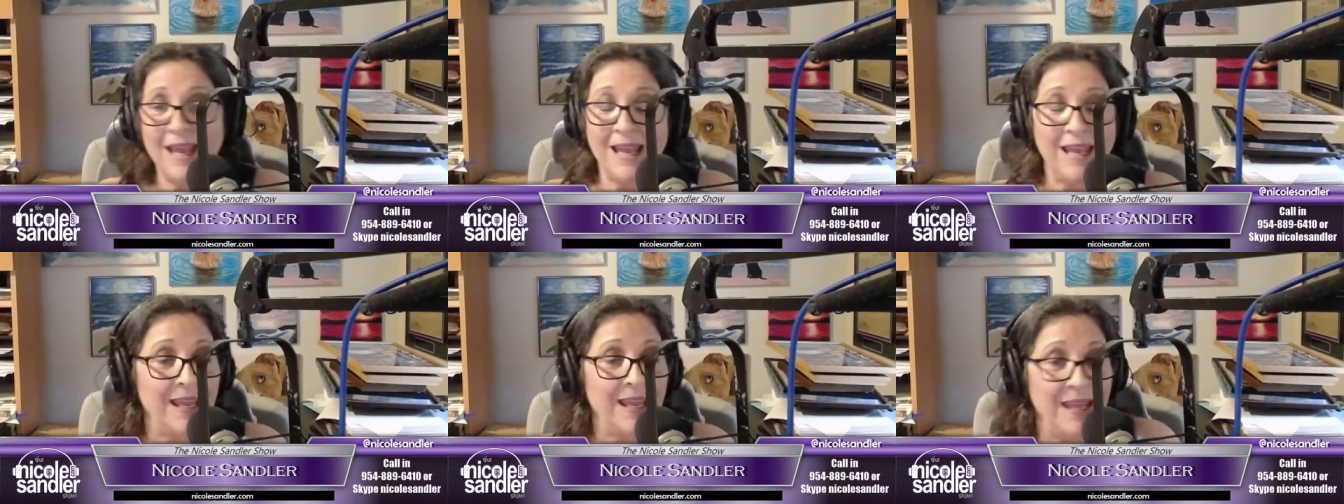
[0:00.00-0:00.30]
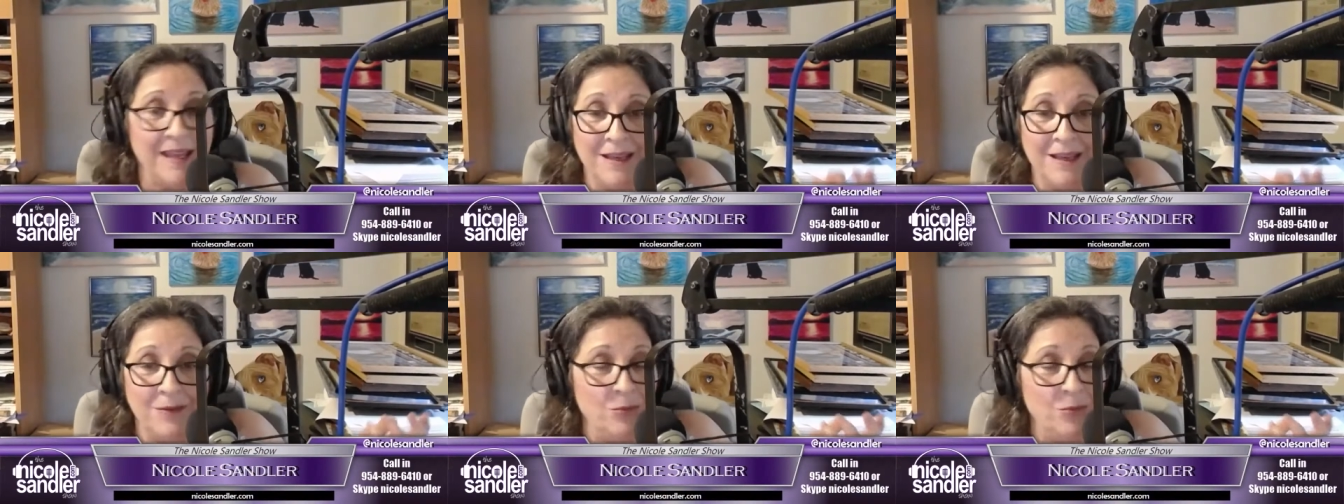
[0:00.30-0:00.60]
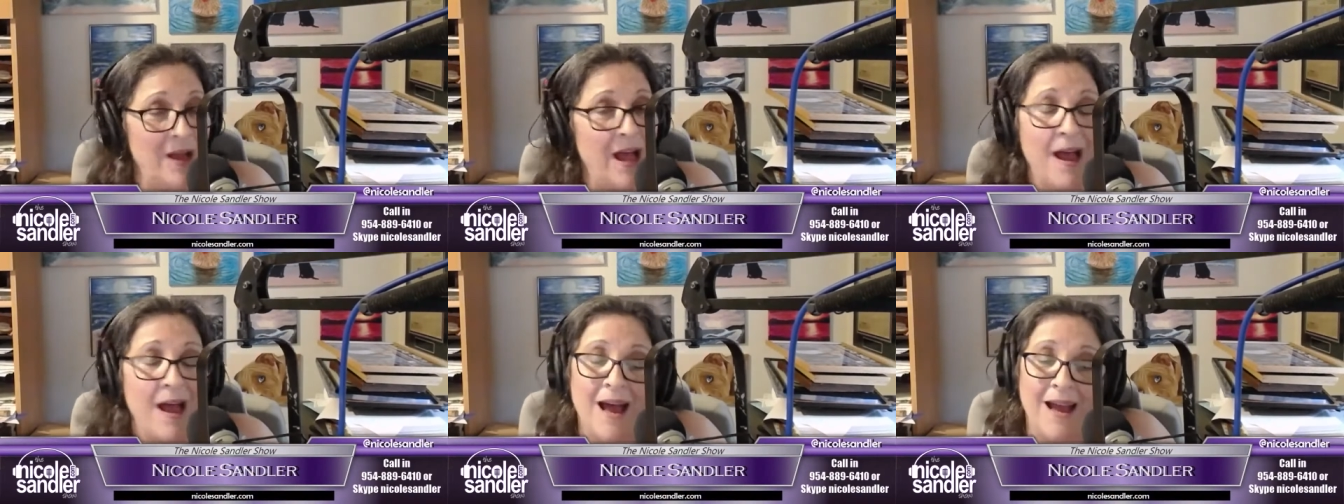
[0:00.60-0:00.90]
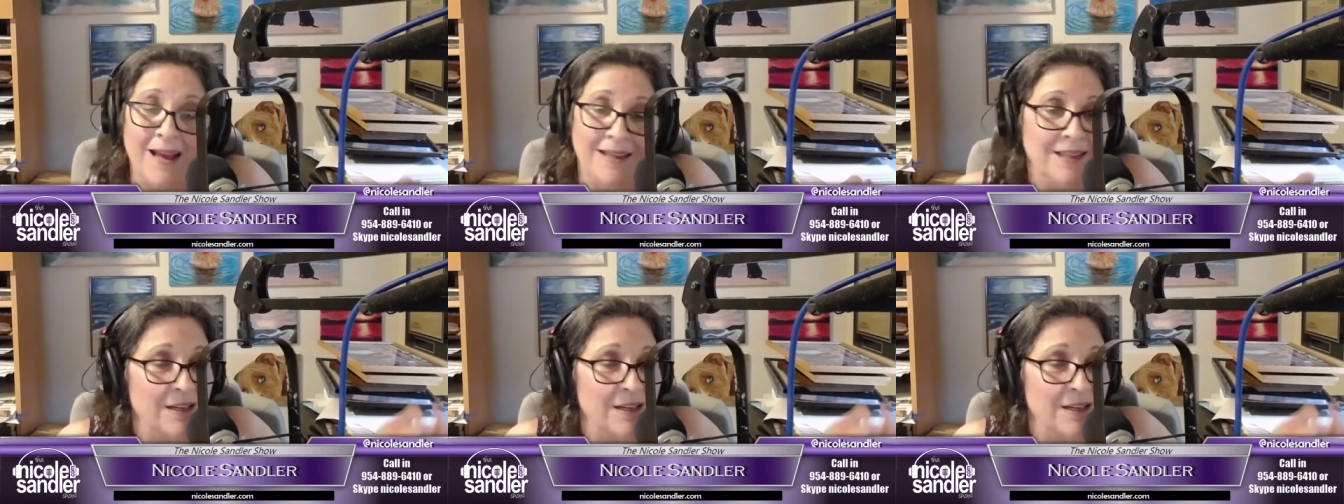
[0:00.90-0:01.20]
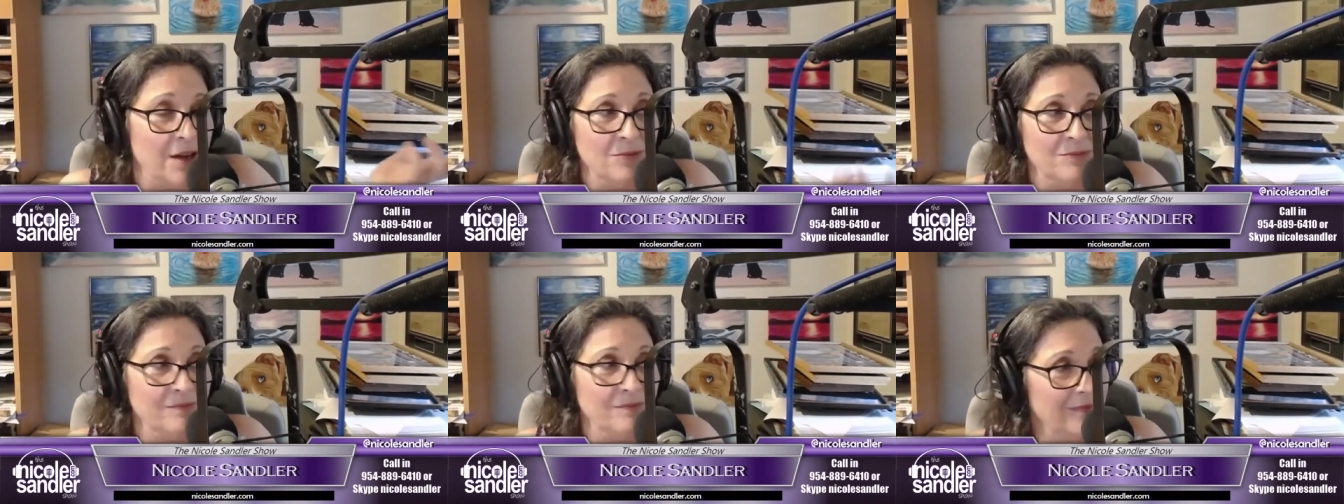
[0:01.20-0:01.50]
he, uh, uh
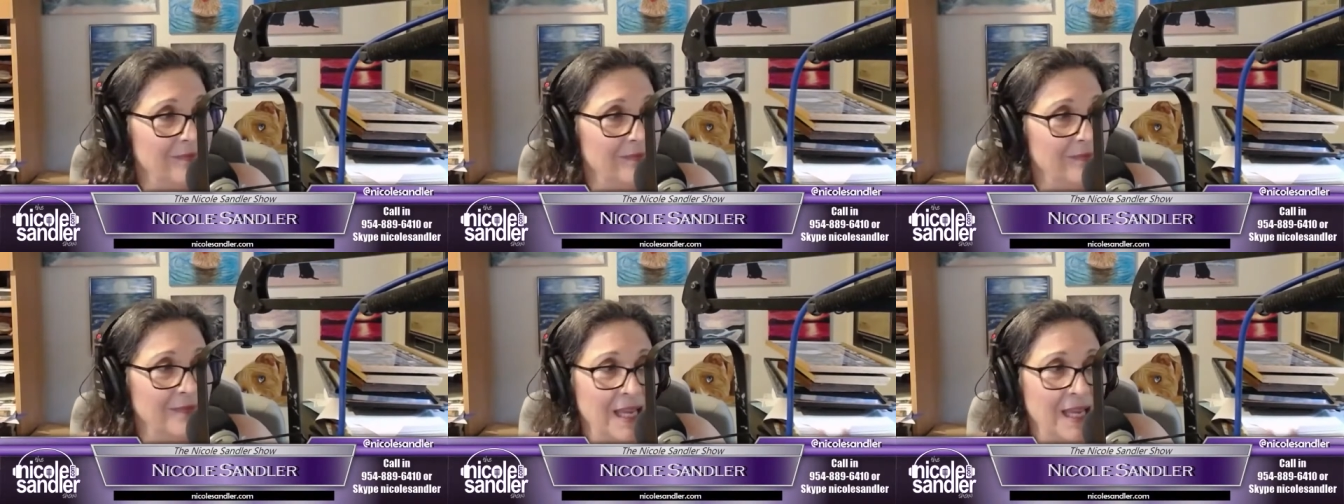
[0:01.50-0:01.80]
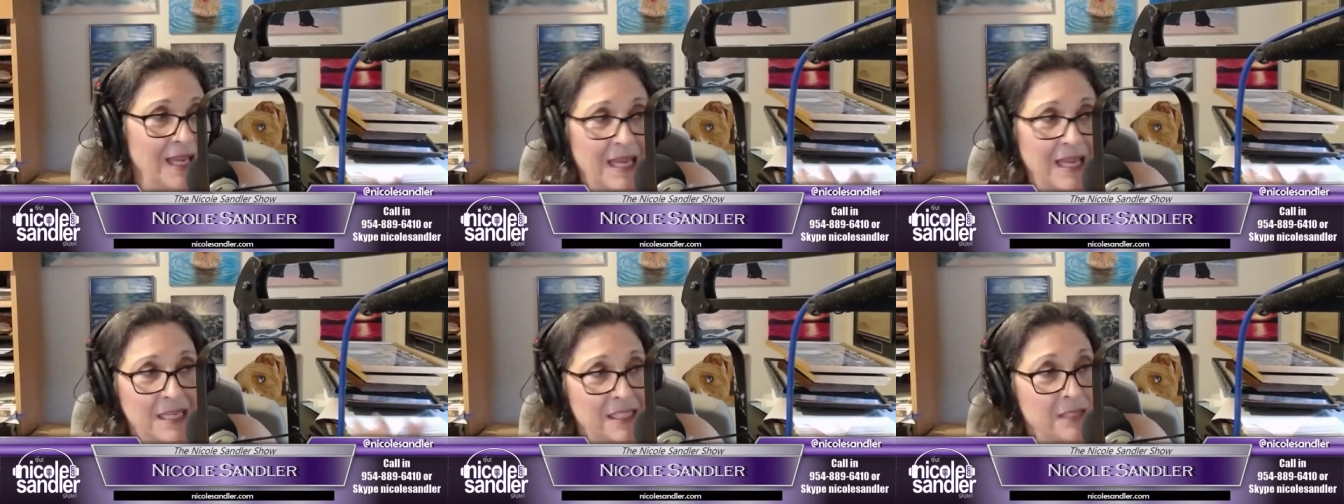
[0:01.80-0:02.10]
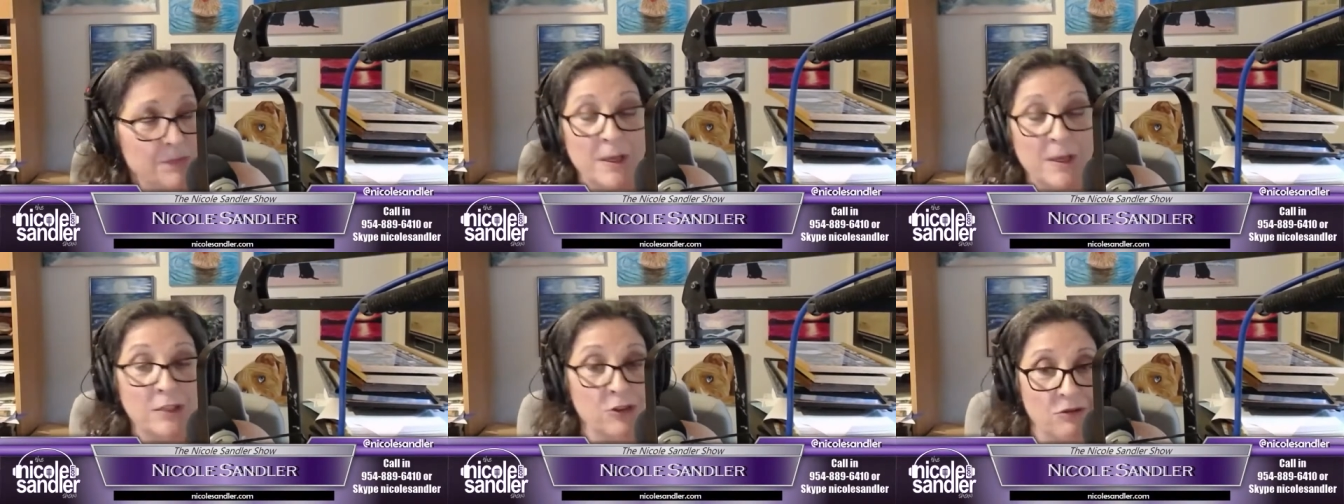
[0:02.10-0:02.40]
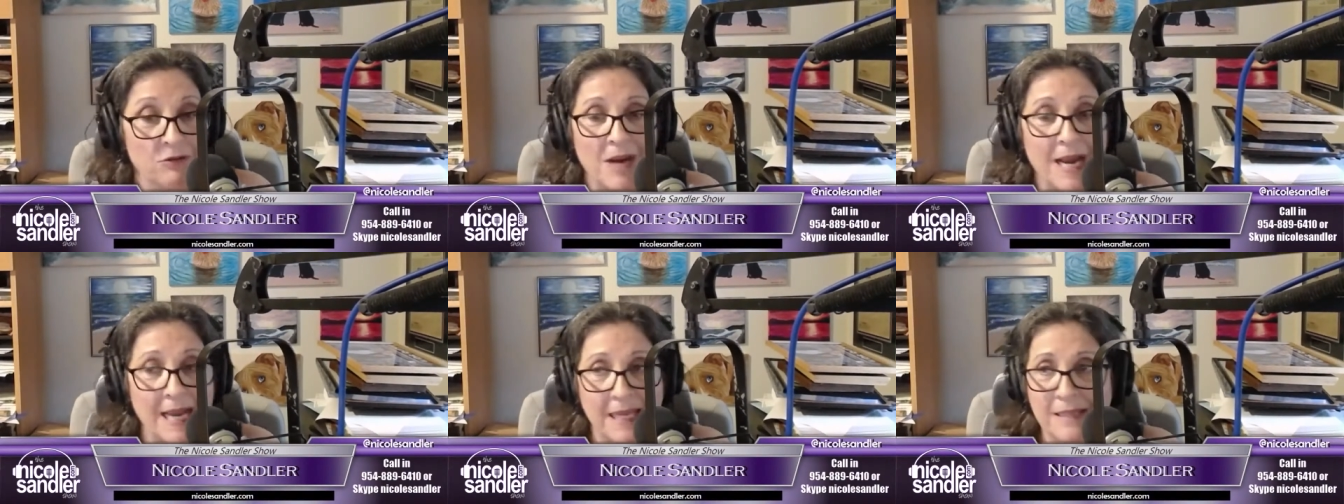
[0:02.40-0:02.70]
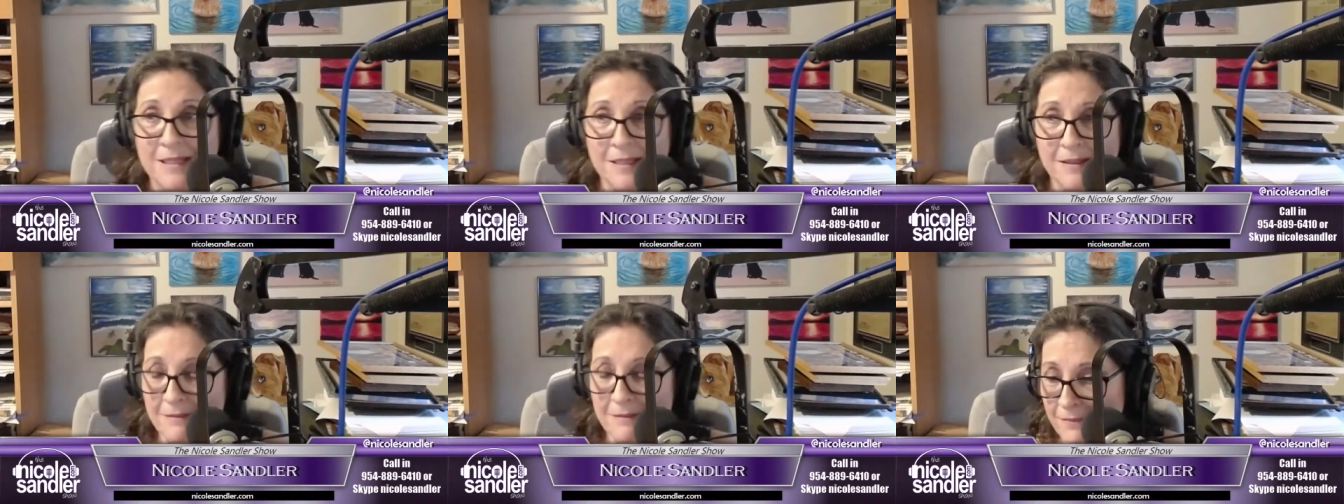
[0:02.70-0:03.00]
you know, he's been
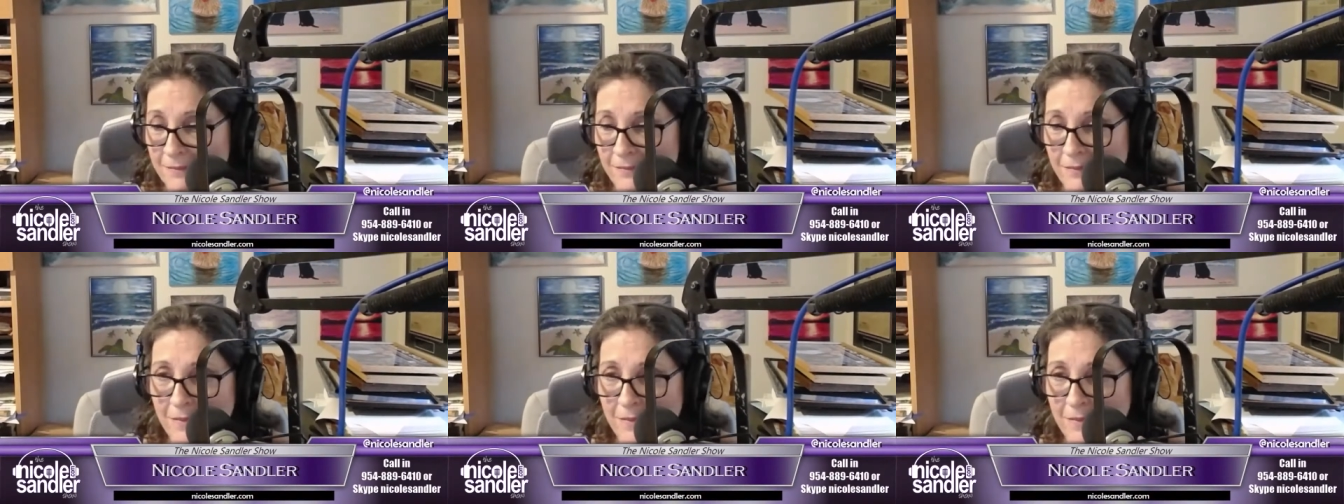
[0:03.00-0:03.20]
great.